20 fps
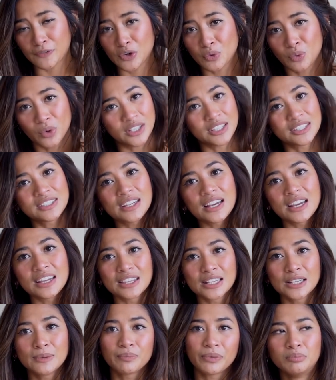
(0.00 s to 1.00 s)
you want to see
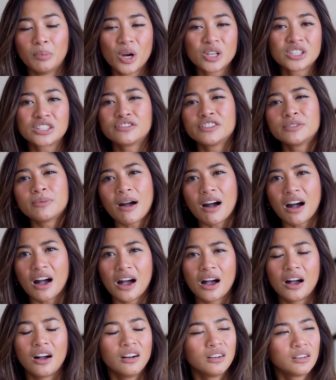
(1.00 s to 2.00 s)
them. Most of them
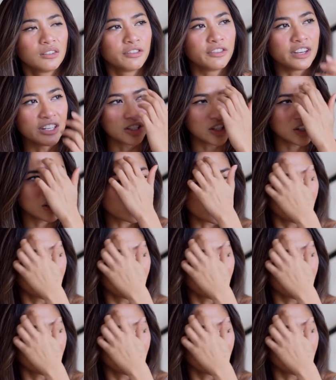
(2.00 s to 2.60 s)
are vintage,